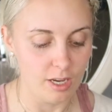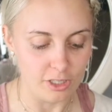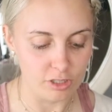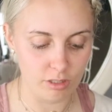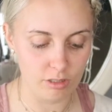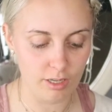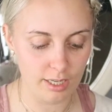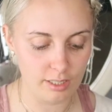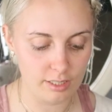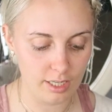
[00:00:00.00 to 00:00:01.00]
So I
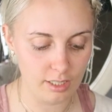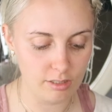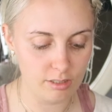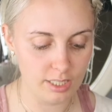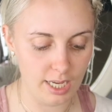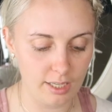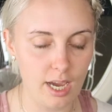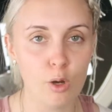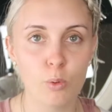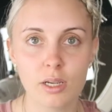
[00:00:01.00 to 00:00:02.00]
decided to take,
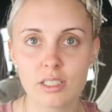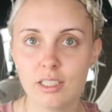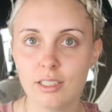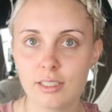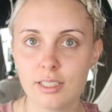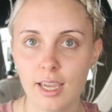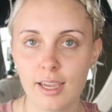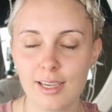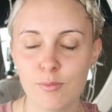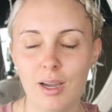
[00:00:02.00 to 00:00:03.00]
I was going to
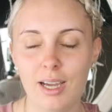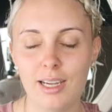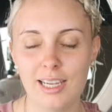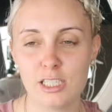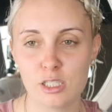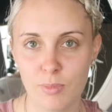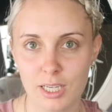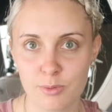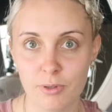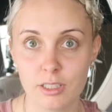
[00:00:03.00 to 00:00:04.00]
take my
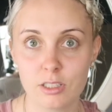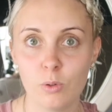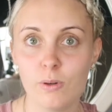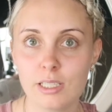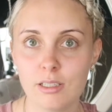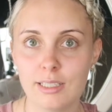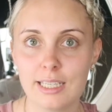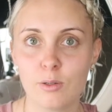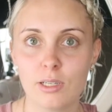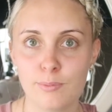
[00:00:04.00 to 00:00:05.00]
Smashbox Always On
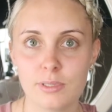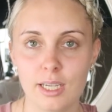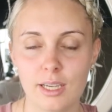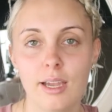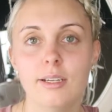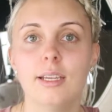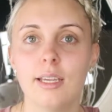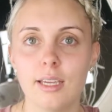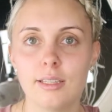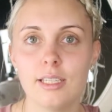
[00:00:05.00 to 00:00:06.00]
liquid lipstick
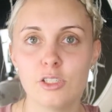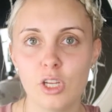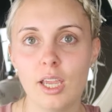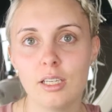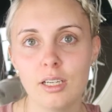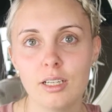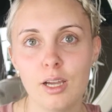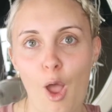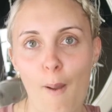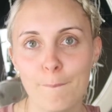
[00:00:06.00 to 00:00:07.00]
in the shade
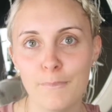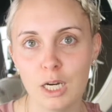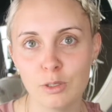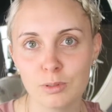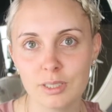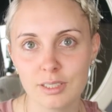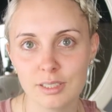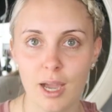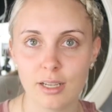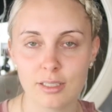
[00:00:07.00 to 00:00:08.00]
Boss,
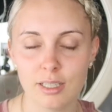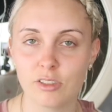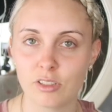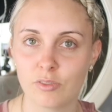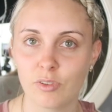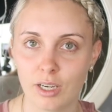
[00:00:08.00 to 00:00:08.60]
but it just